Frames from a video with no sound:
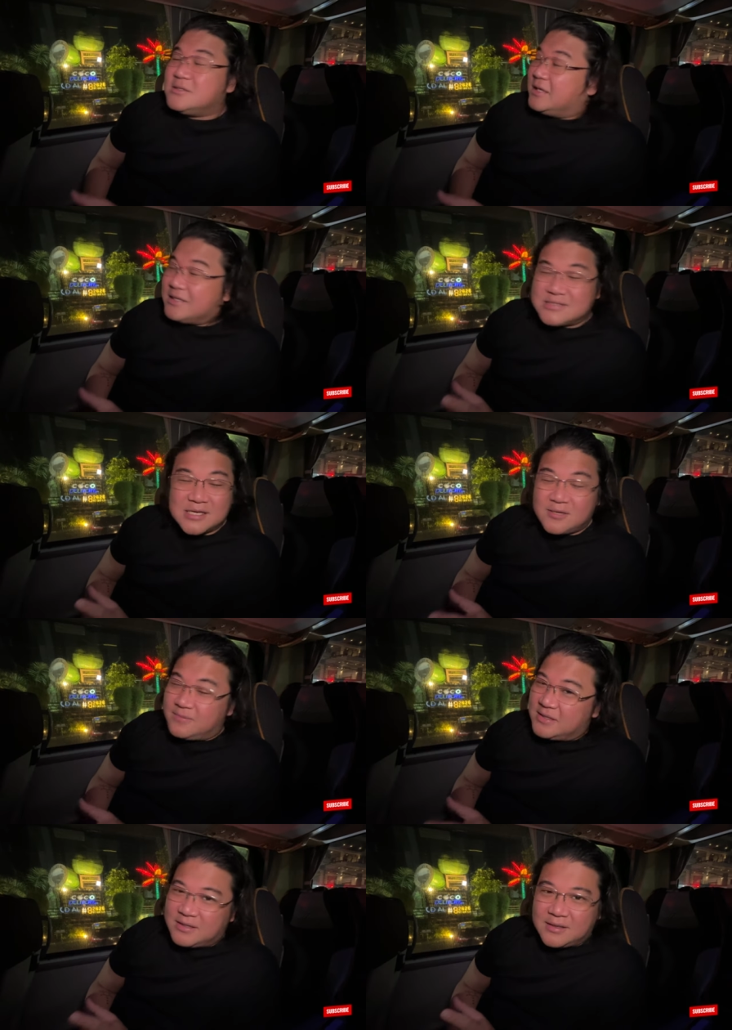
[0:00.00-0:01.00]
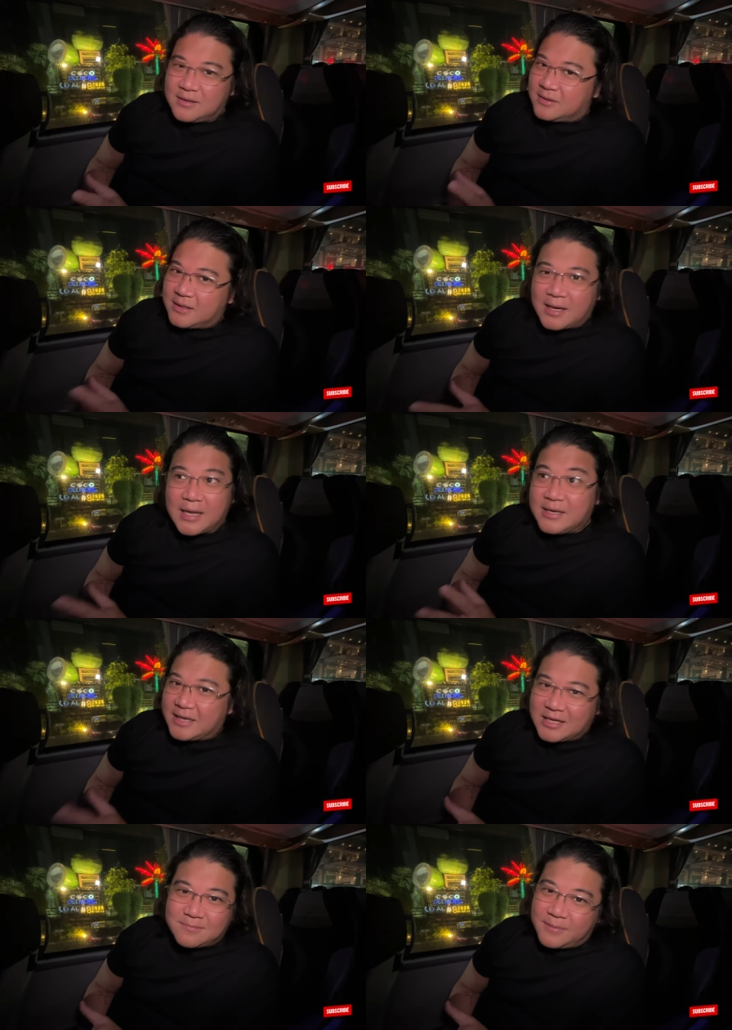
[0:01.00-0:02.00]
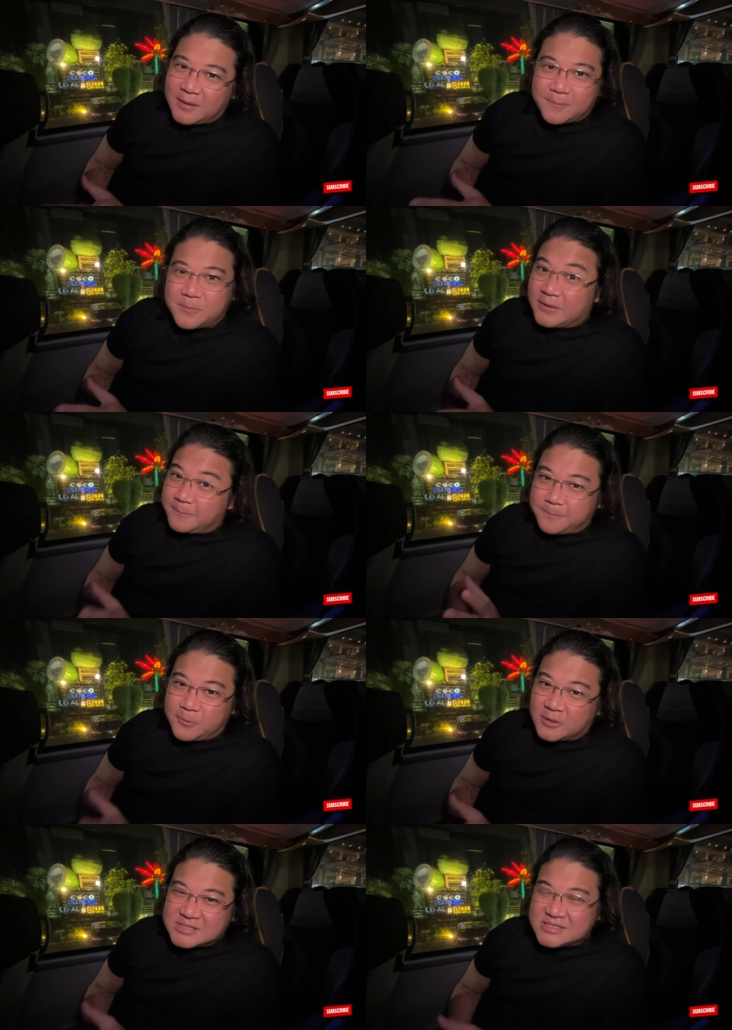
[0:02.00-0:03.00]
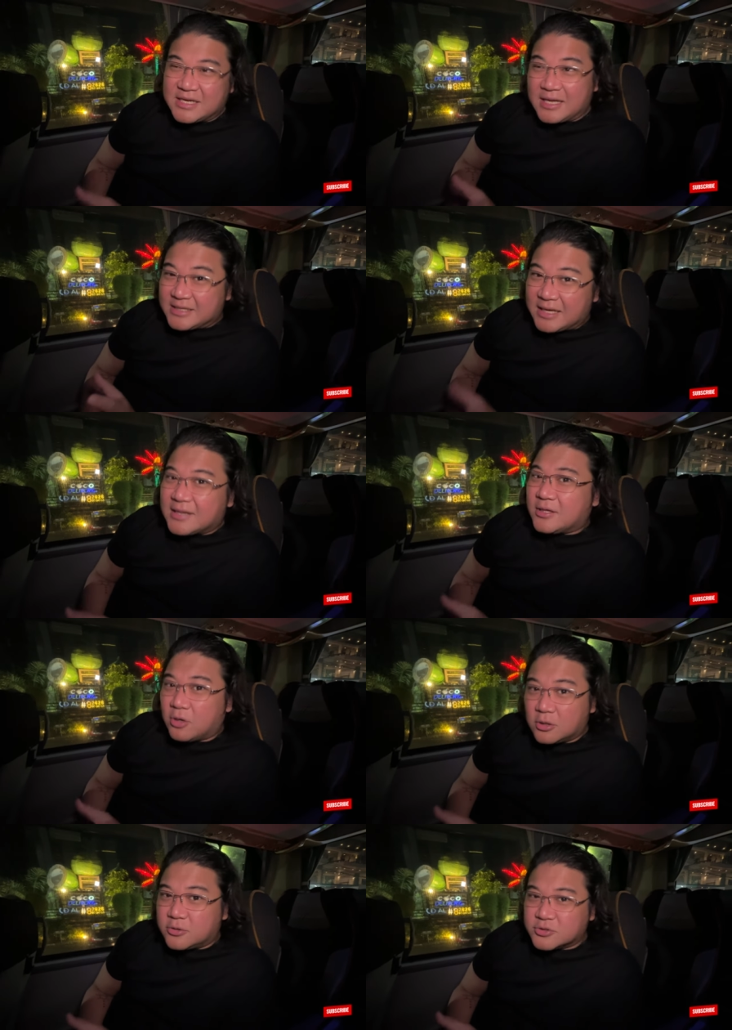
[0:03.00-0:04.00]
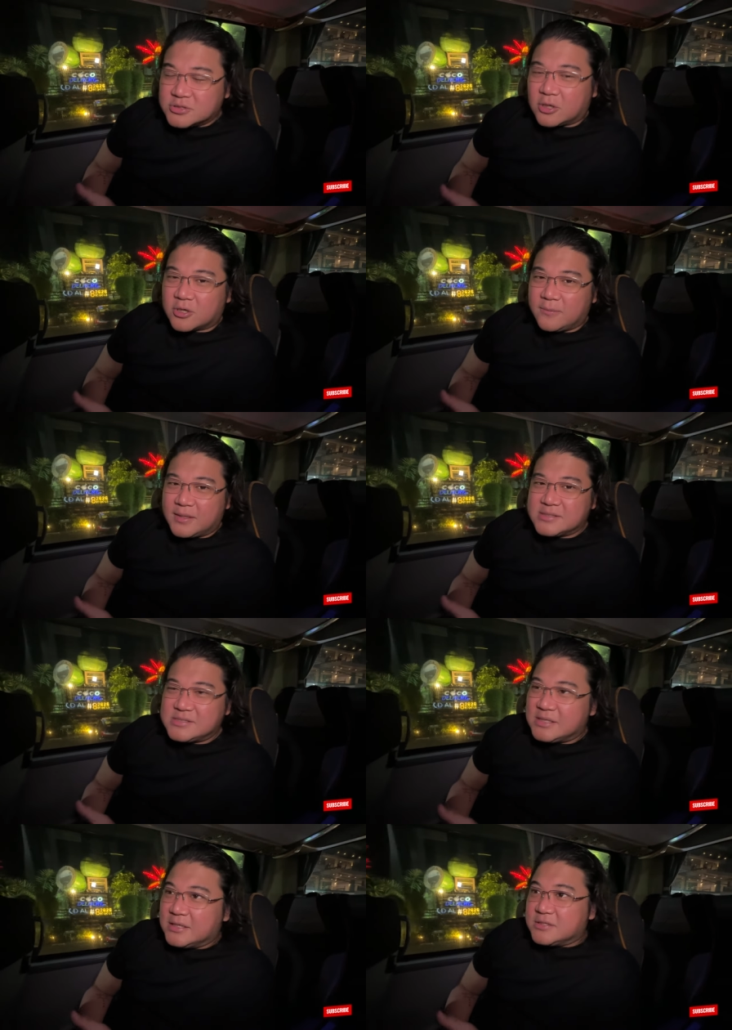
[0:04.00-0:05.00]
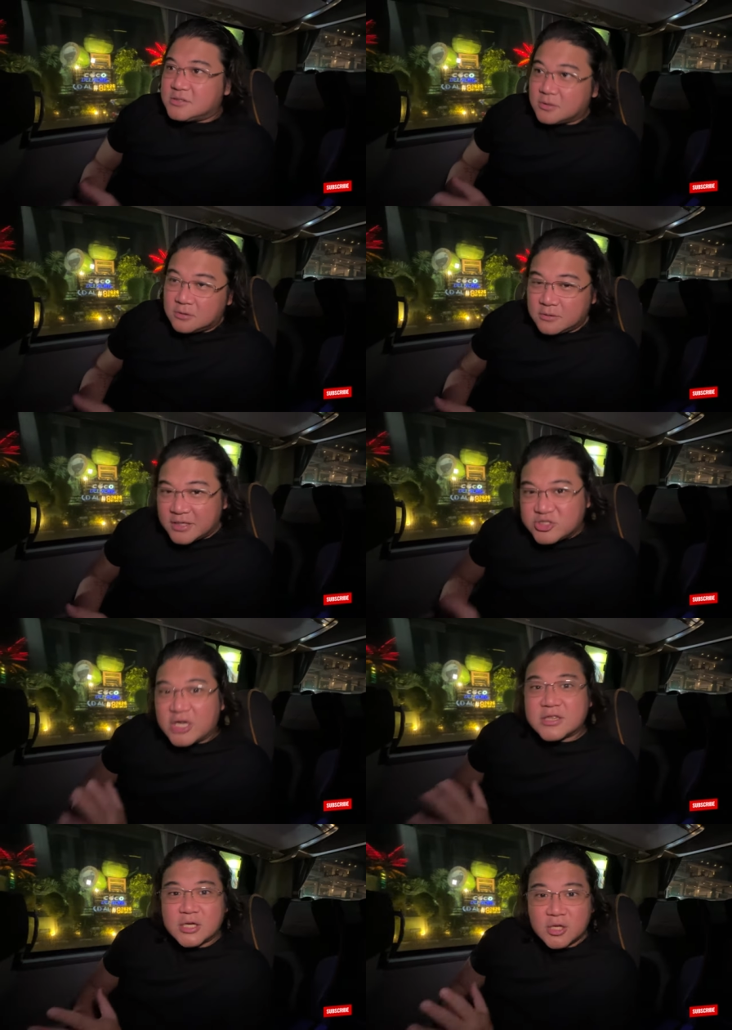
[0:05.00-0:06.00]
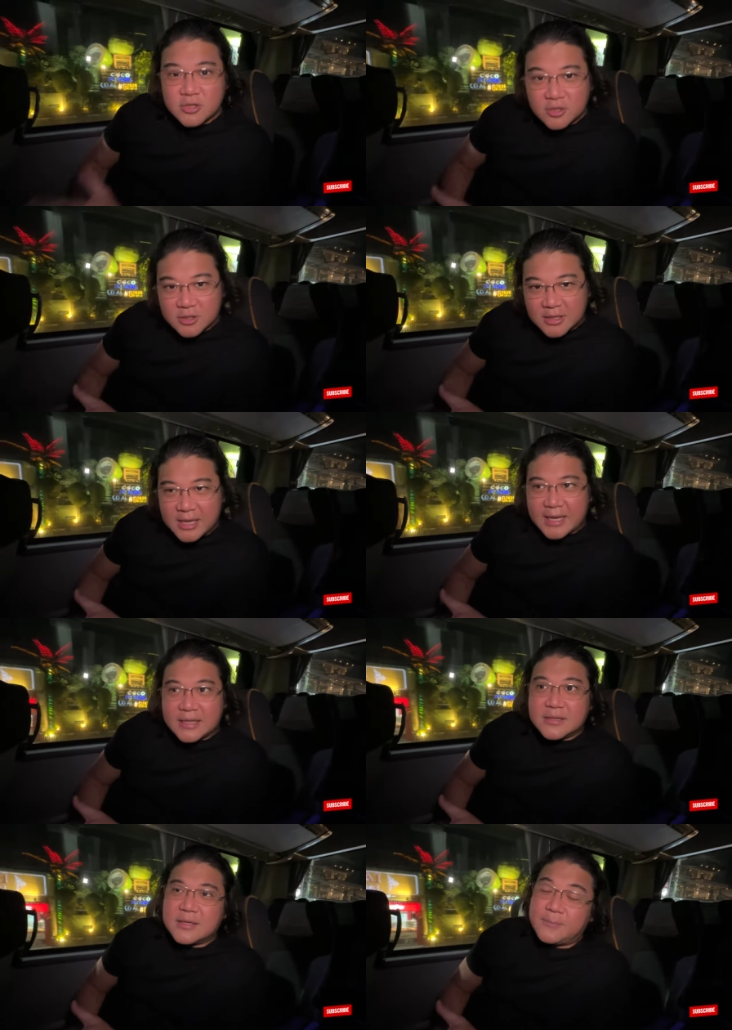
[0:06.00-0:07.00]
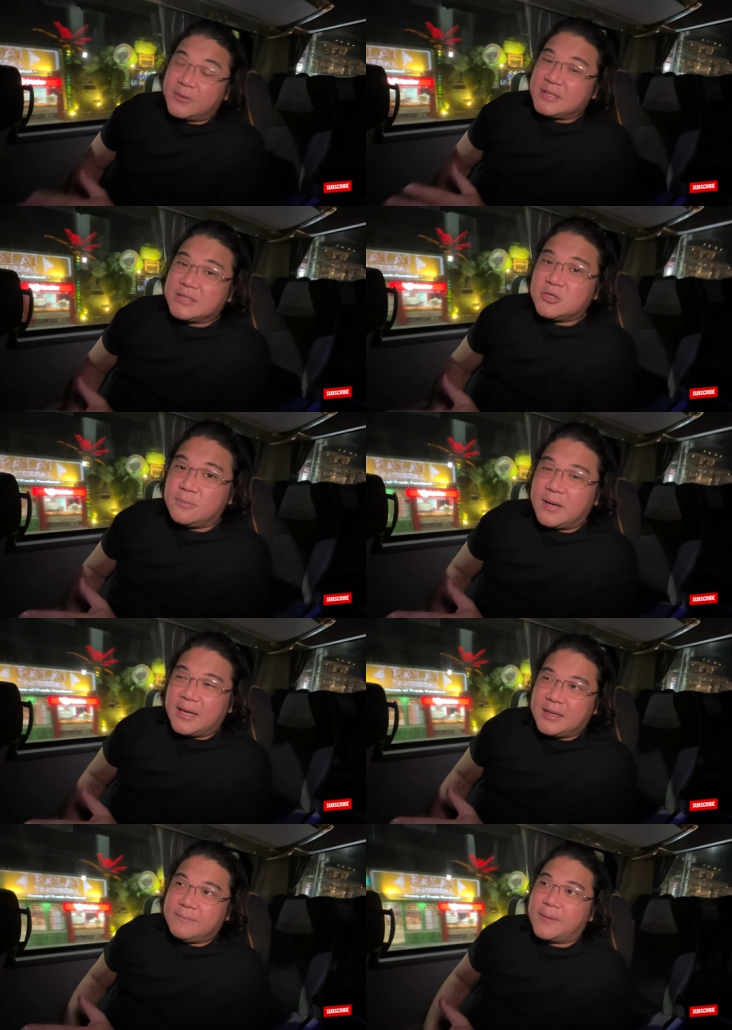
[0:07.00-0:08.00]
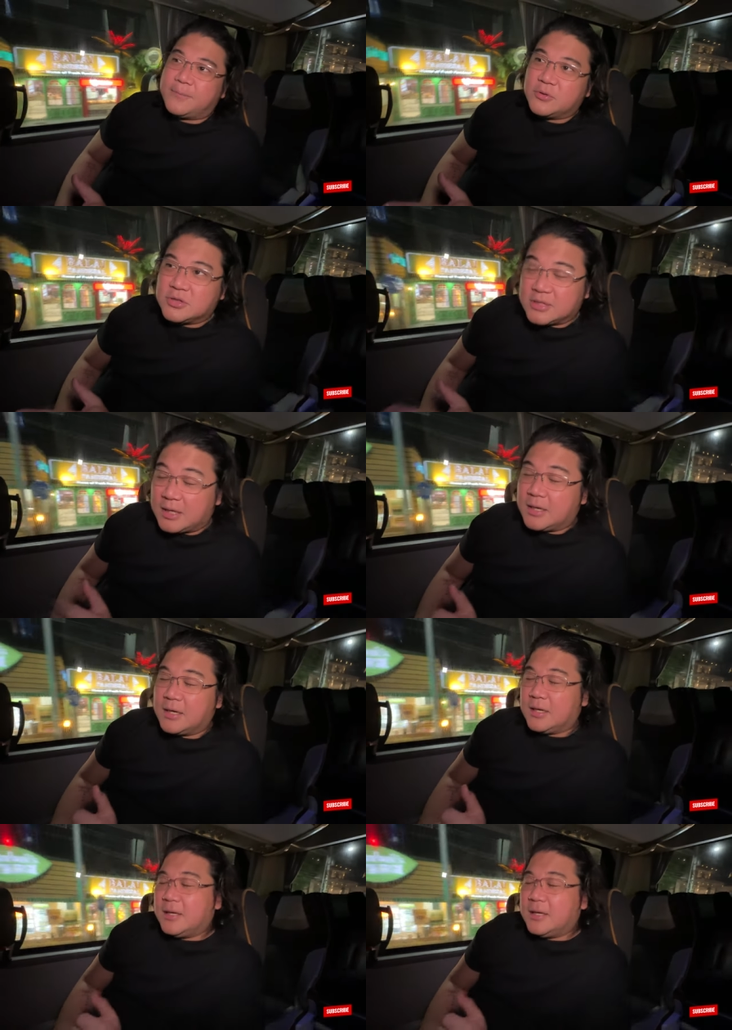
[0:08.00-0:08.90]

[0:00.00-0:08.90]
It's gonna be a nightmare processing and getting all those documents. So I checked another line na pwedeng dumaan papuntang